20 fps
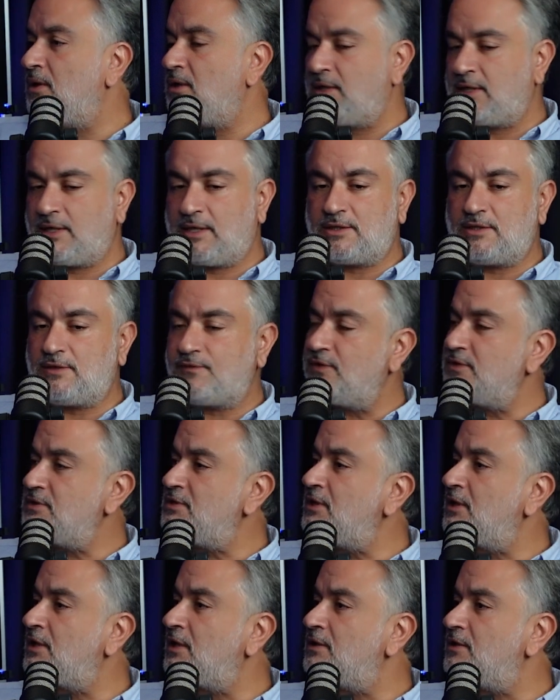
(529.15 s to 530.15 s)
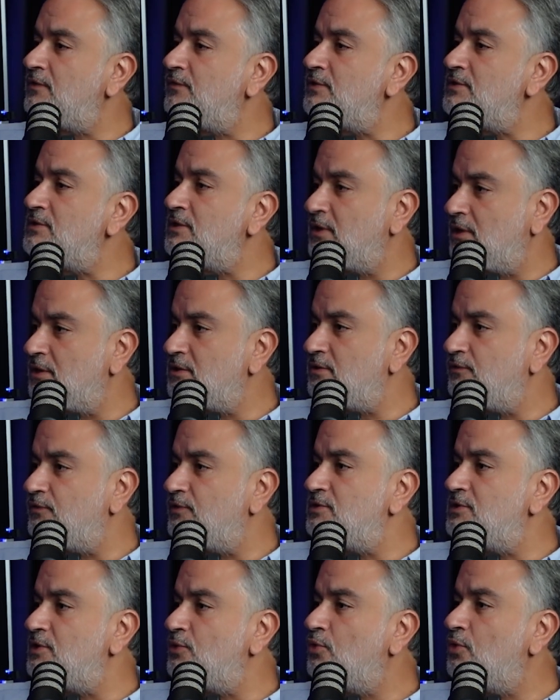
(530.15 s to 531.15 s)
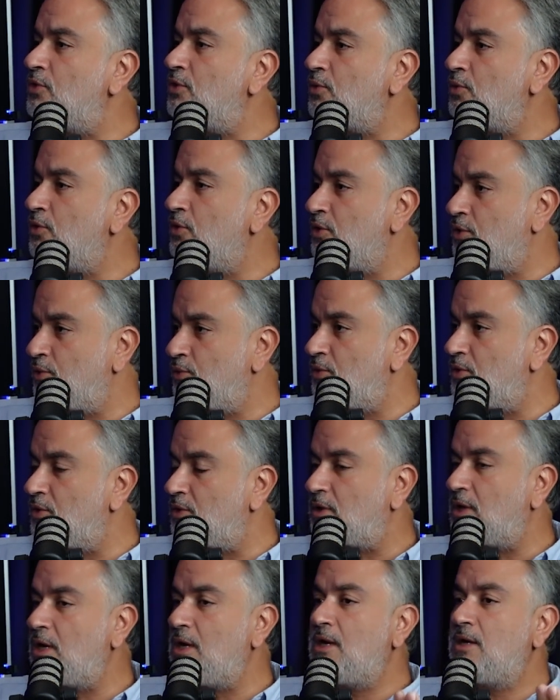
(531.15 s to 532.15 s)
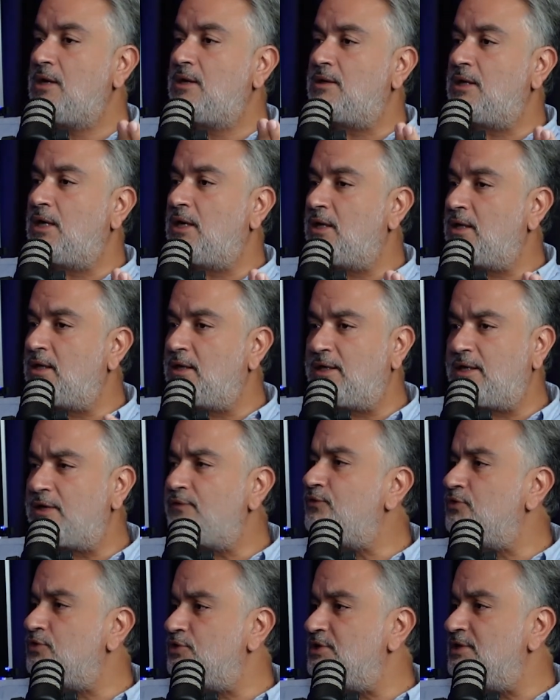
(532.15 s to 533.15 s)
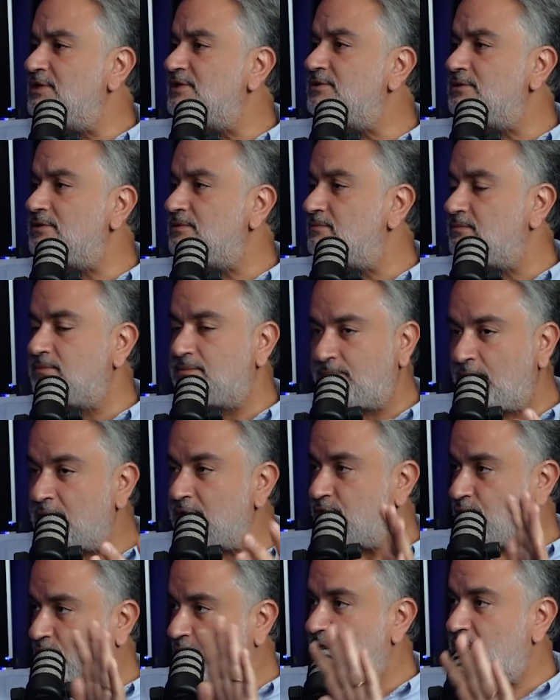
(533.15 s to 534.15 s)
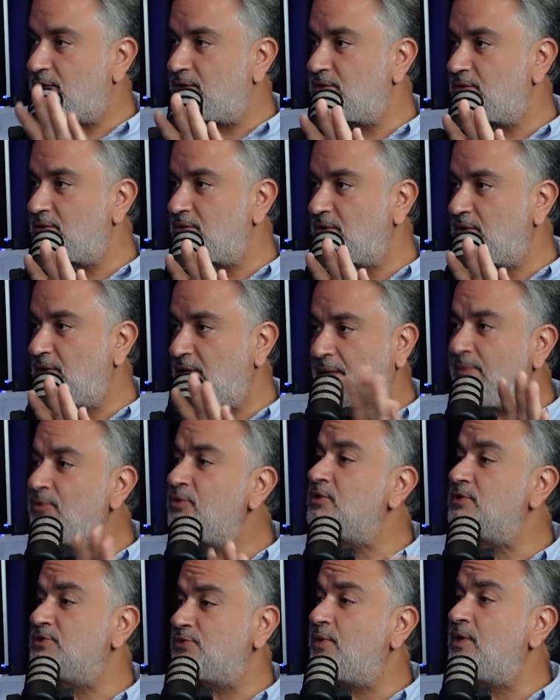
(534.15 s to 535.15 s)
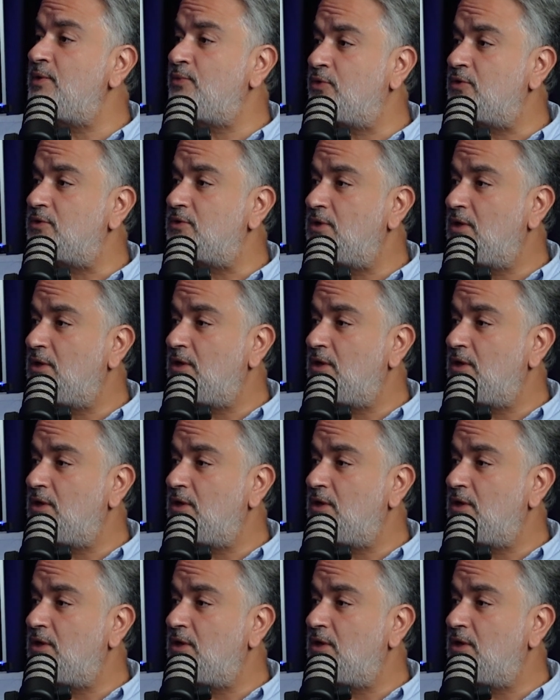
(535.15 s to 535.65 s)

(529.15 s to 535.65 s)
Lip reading: Negativity, war, refugees. But wait, Lebanon is way more.